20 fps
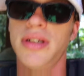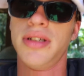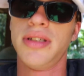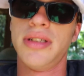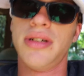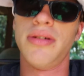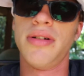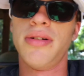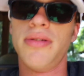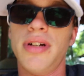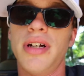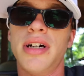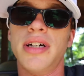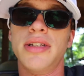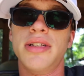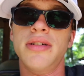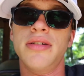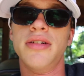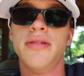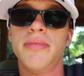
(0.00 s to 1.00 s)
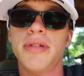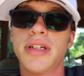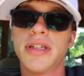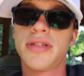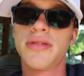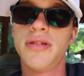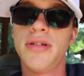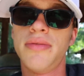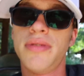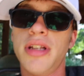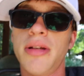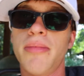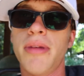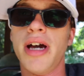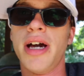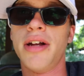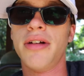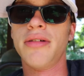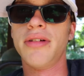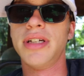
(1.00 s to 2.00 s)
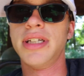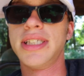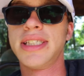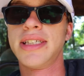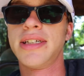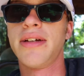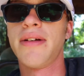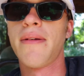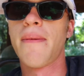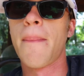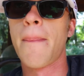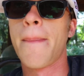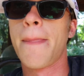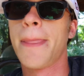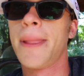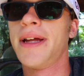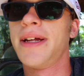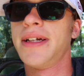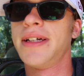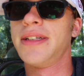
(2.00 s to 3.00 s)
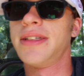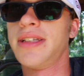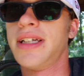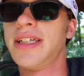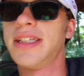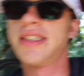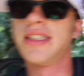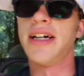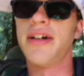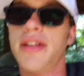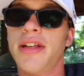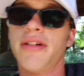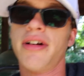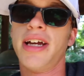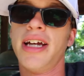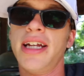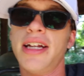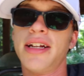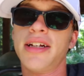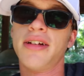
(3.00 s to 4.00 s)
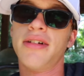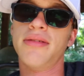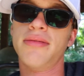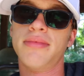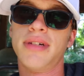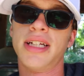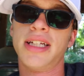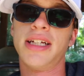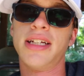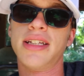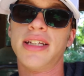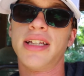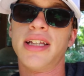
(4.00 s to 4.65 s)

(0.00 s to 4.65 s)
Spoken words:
Don't hold on to it, because truth of the matter is, they just out there hating. At the end